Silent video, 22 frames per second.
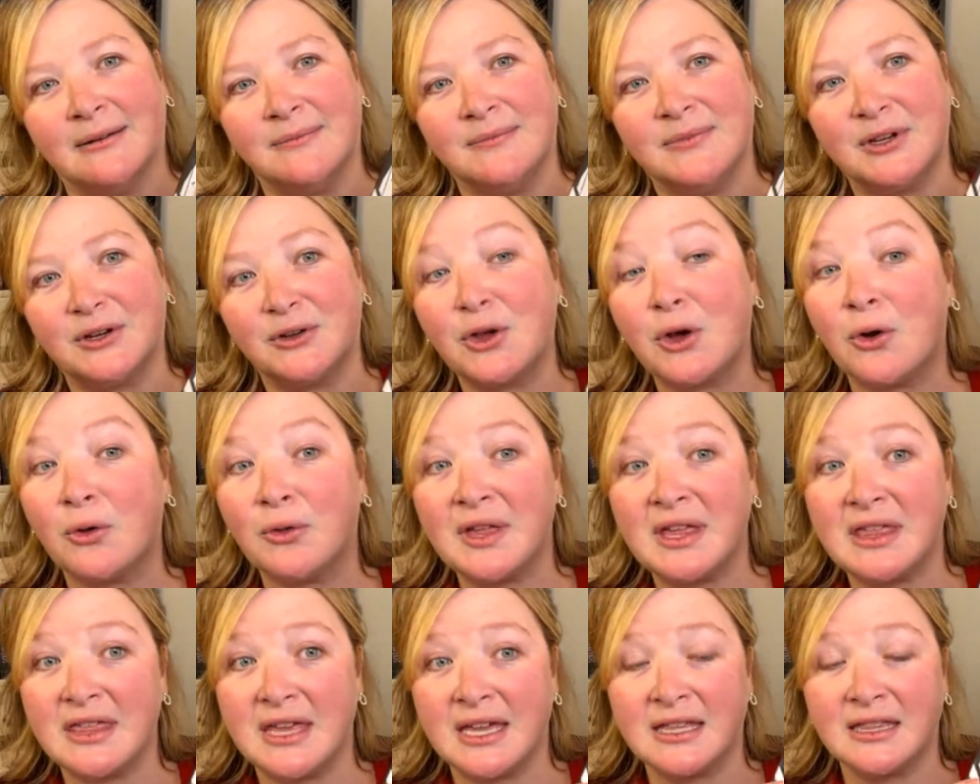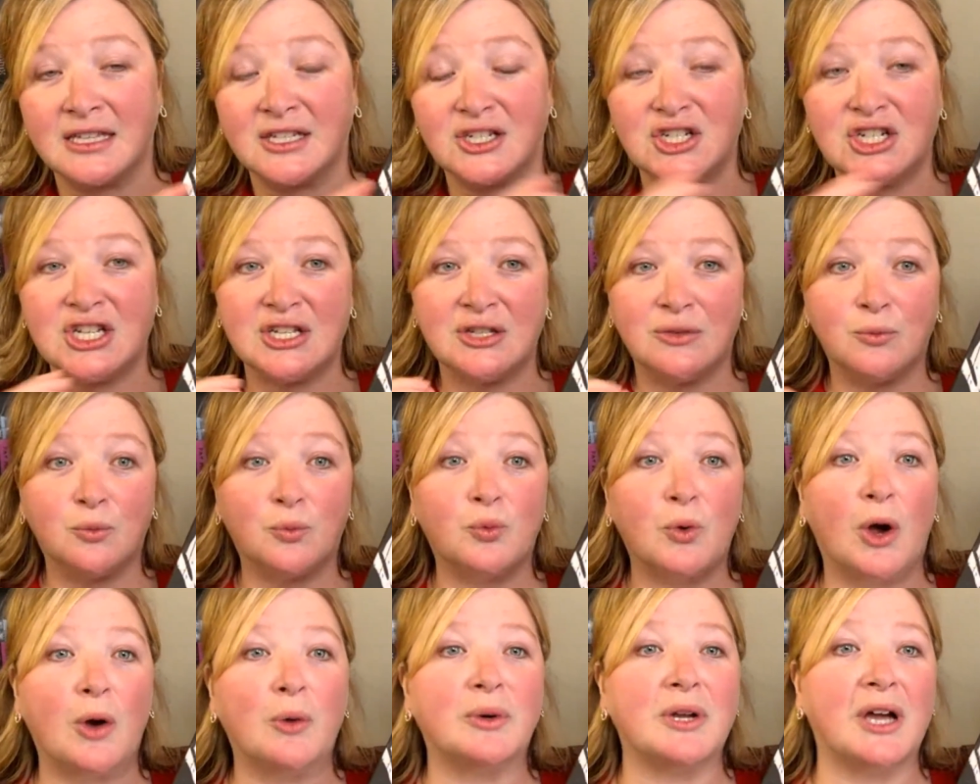the only thing that she
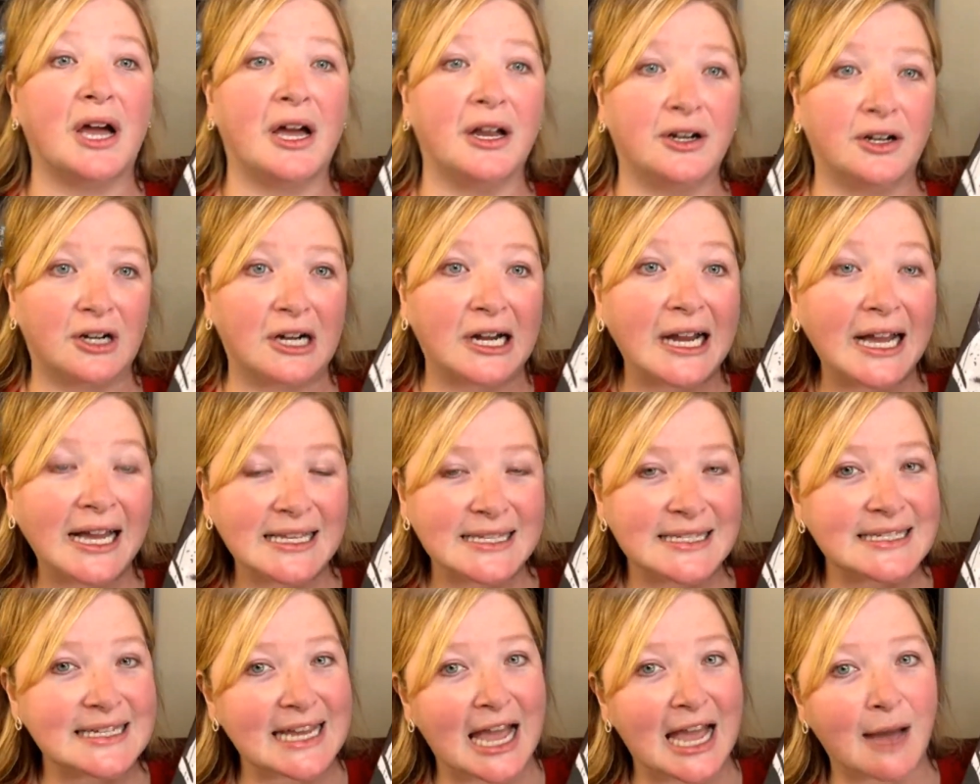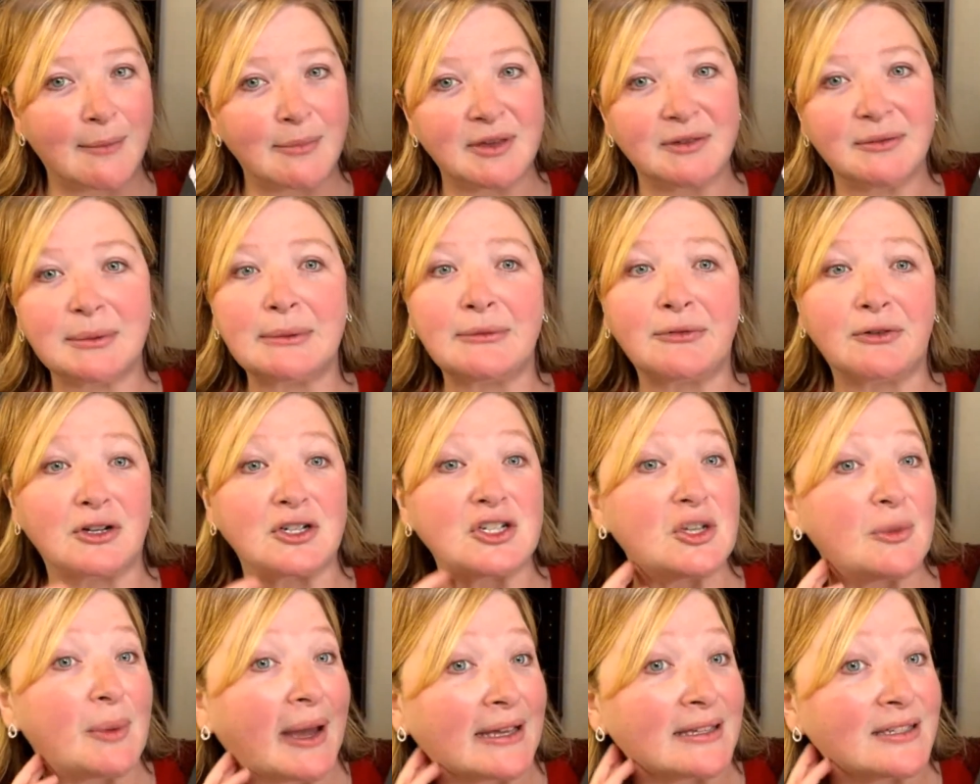wrote under S.T. Abbey before she
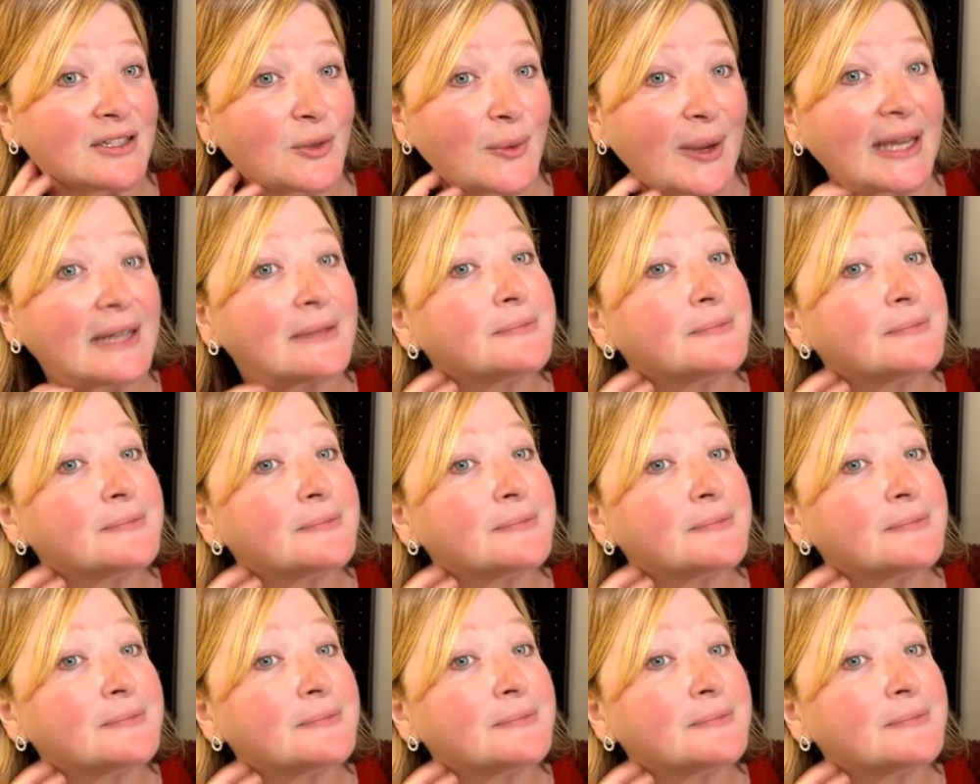passed away.